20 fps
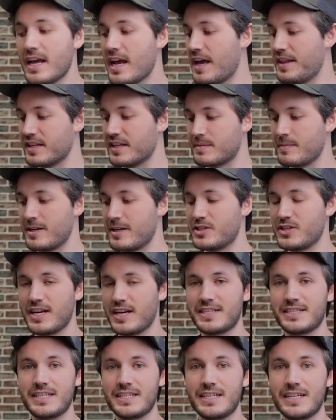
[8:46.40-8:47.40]
and this made
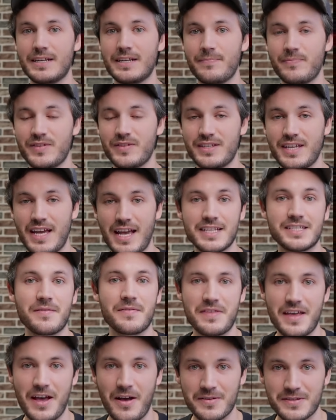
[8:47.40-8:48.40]
Jesse tens of
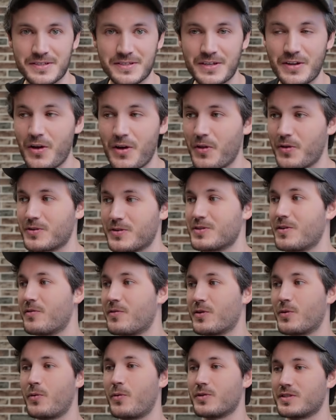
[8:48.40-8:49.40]
thousands of dollars over
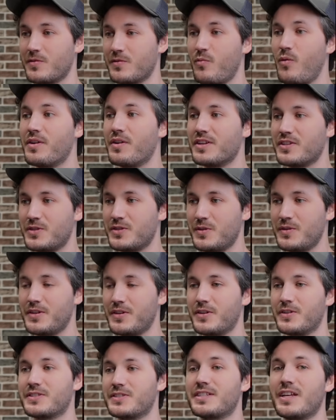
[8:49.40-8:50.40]
the course of 1 to 2
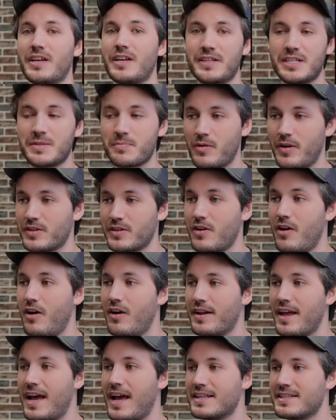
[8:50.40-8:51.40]
years selling this product
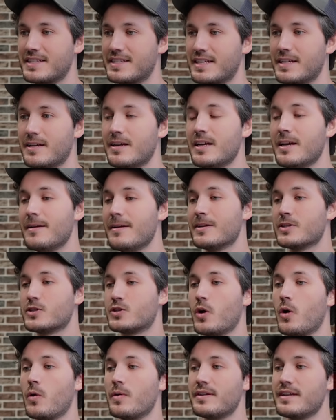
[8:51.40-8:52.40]
on Etsy.
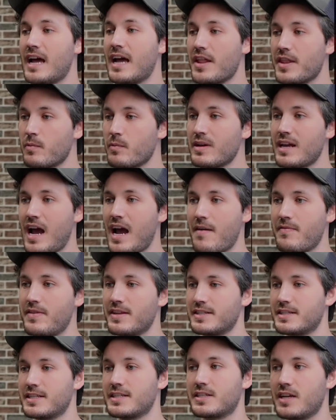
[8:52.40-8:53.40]
So now that we have
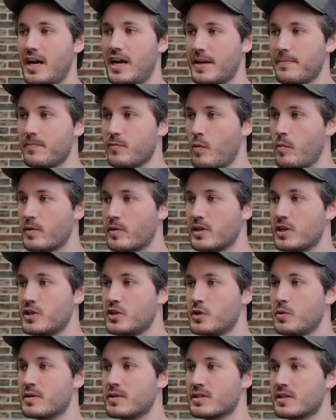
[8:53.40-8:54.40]
this design, what we're going to
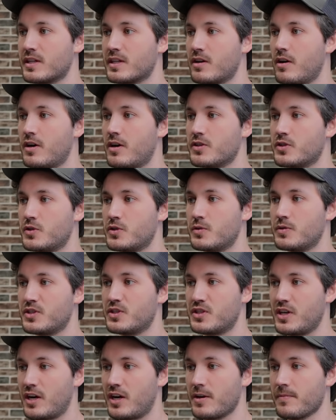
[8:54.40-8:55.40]
do is click on to
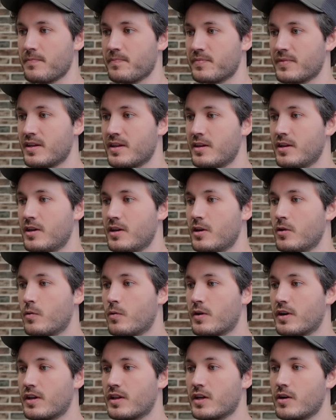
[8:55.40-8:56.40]
share. We're
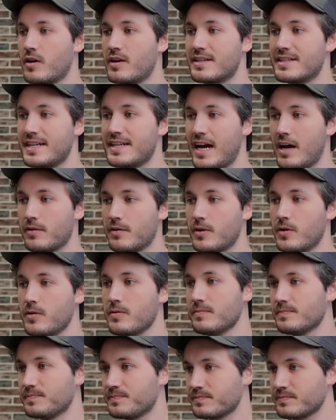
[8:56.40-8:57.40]
going to click on download,